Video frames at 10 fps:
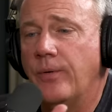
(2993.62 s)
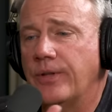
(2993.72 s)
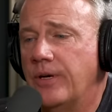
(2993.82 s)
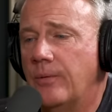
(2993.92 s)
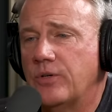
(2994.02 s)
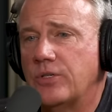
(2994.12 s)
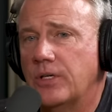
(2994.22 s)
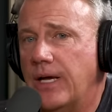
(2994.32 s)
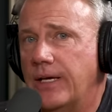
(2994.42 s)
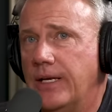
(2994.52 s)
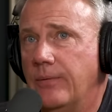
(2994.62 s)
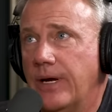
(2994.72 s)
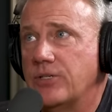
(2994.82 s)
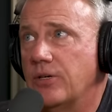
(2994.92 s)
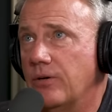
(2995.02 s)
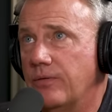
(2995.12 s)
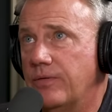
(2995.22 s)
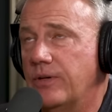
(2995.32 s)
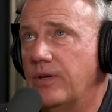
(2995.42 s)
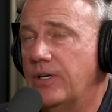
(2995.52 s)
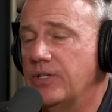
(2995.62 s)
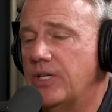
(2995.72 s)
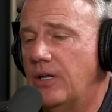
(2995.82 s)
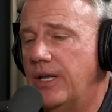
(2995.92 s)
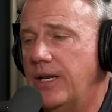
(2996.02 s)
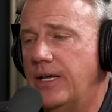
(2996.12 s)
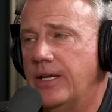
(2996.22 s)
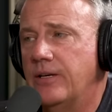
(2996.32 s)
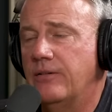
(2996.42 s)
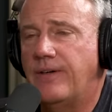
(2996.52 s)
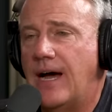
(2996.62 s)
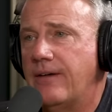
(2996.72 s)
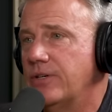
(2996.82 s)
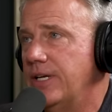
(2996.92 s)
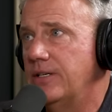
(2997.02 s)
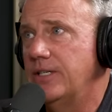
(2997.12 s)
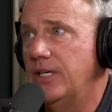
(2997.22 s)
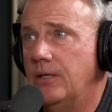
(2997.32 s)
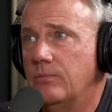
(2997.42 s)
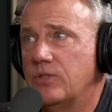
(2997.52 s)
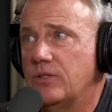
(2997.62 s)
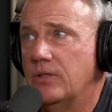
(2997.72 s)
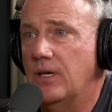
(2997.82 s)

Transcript: know what the numbers look like anyway. So if you're consolidating it into 5 or 10 teams,